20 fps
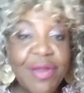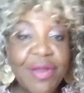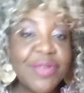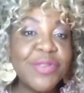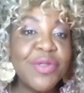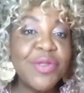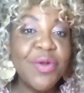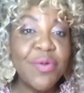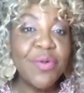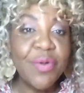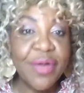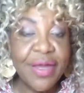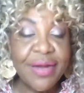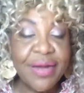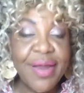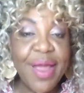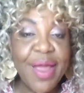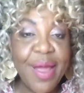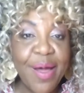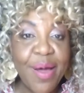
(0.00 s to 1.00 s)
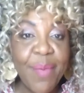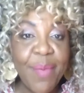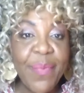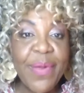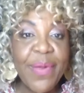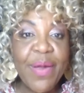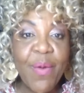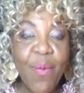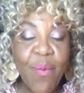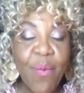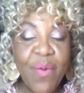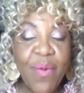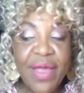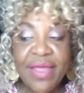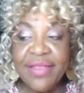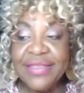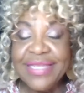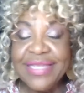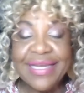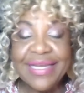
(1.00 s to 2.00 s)
also going to help
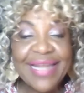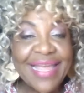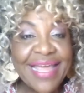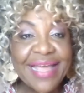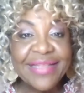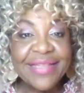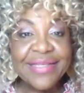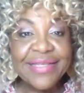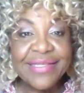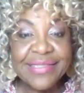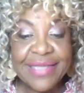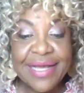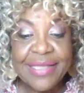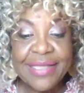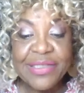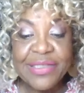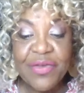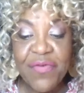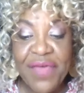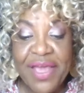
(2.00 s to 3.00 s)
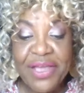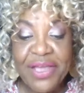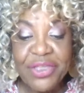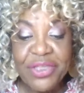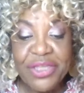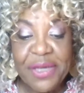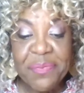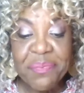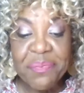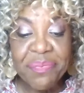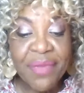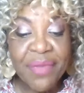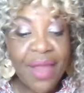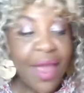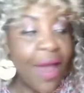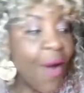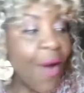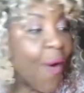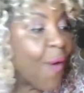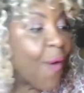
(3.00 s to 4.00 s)
with delaying the signs of aging.
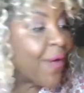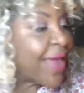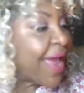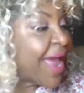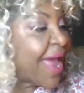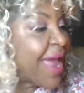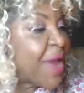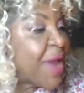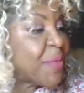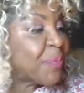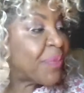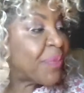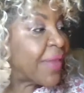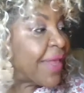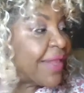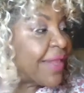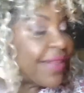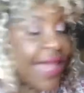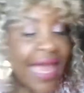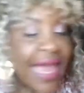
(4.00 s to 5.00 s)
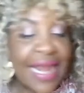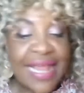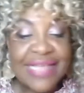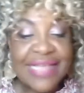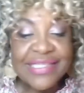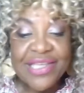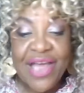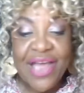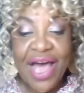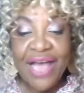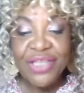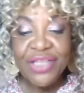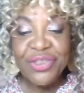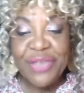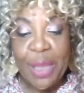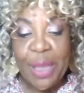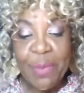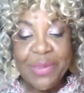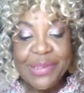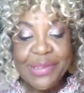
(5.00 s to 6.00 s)
Okay, Ladies, gosh,
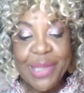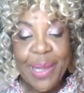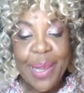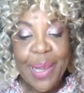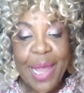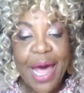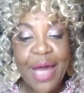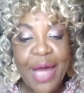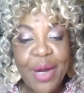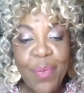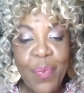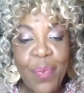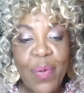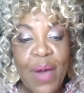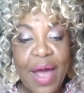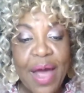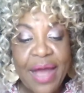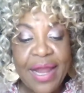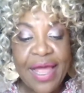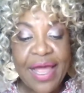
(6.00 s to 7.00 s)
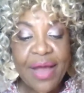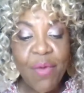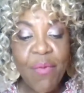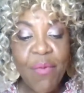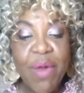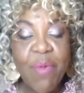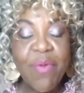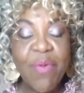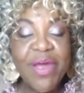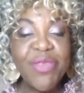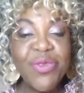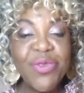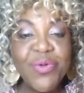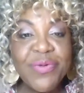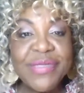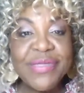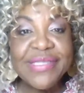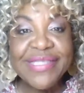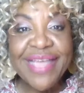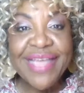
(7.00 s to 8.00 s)
that was a lot of product. We went
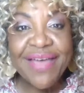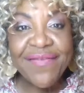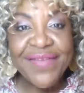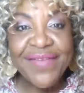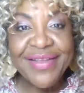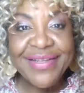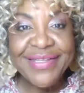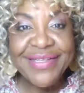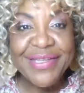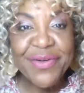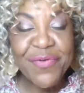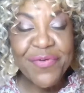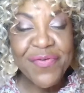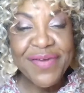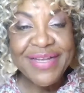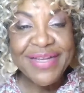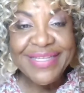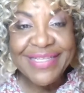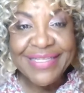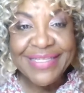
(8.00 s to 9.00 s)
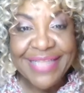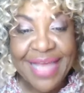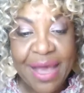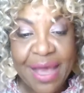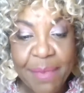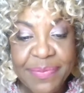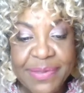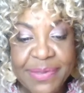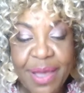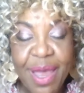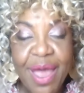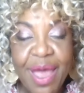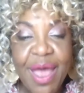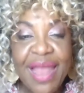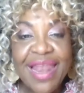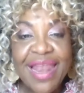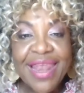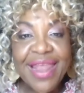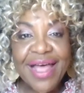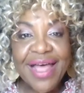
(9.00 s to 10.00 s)
through seven different steps,
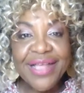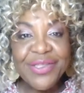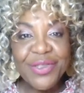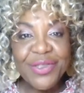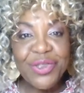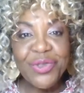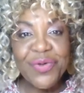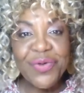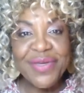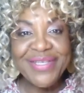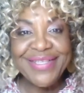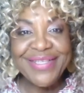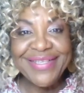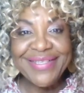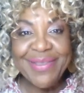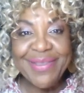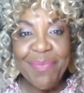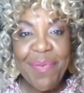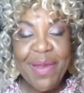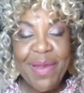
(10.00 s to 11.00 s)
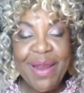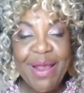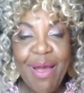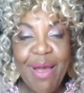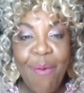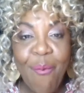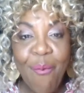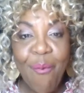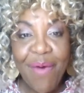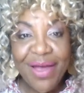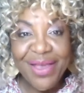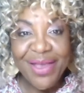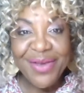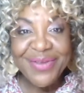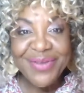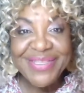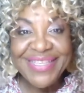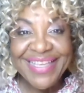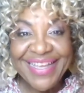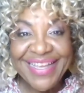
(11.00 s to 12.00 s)
lots of choices depending on what
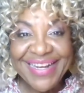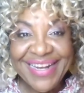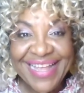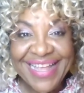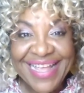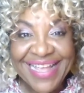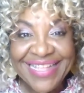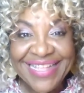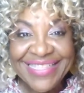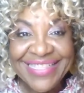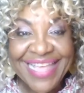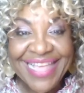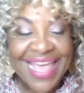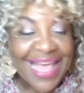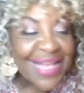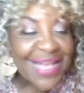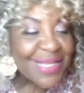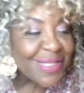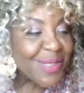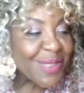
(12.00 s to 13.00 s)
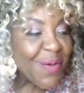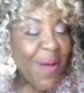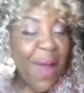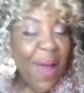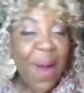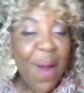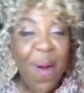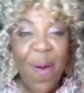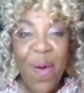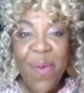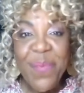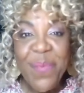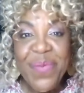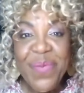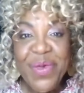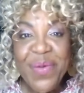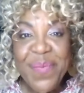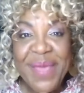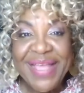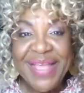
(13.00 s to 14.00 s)
your skin needs. So I hope
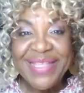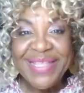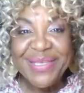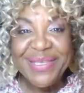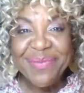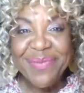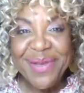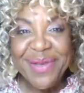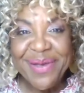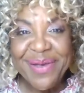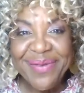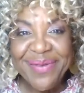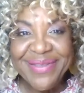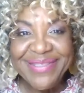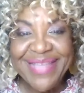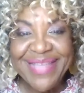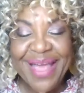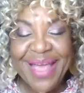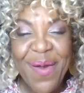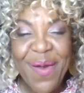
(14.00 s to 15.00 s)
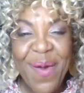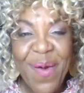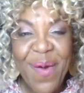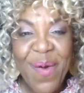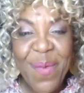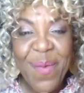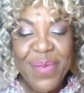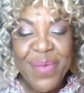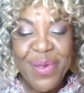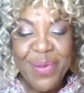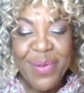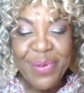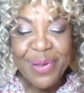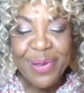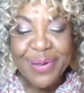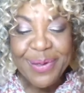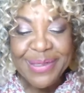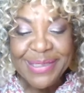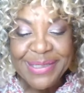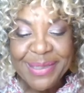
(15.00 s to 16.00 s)
you made some notes. I hope you
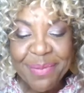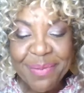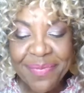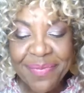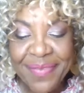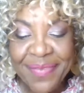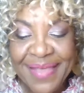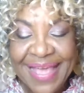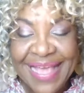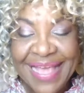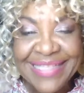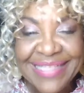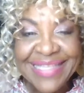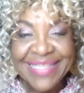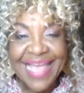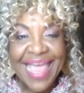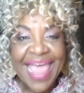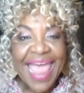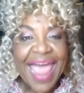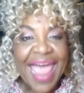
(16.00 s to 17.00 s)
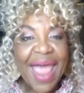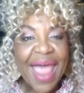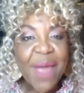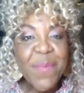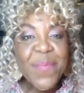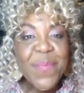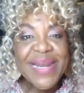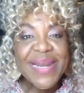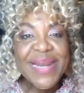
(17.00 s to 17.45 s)
learned some things. And